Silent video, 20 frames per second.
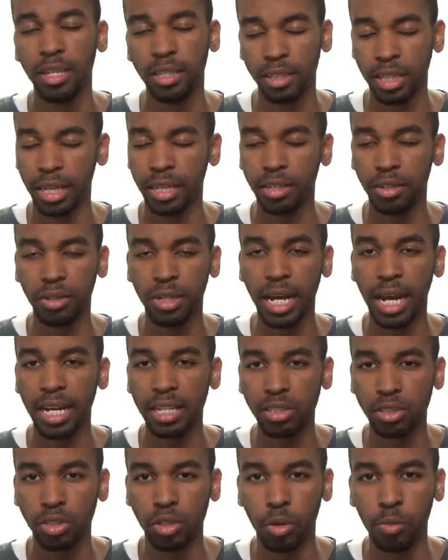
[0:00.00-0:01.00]
Thank you
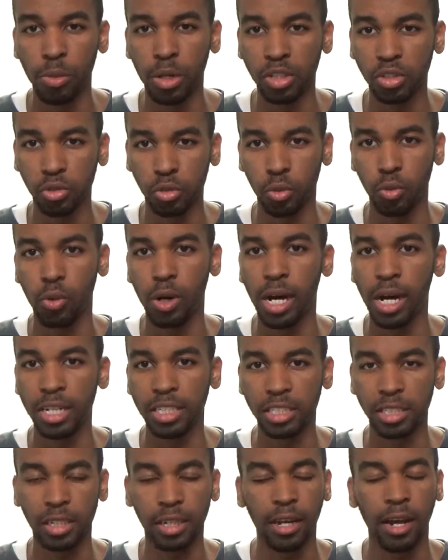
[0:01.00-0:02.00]
guys so much for
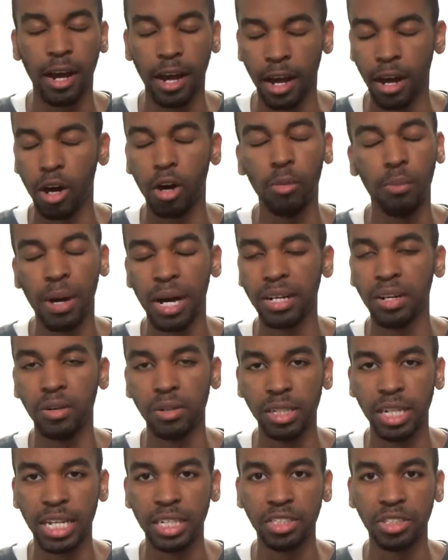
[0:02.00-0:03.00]
watching. I hope I
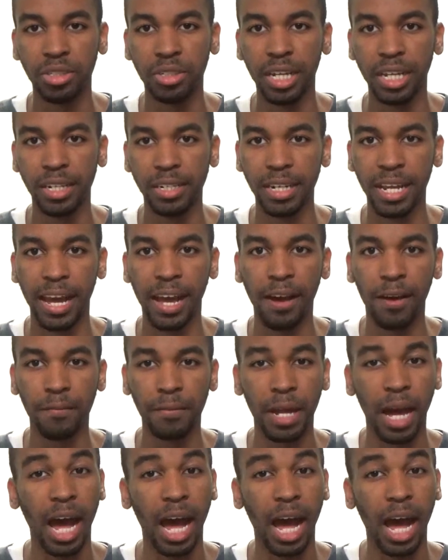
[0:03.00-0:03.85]
don't let you get down.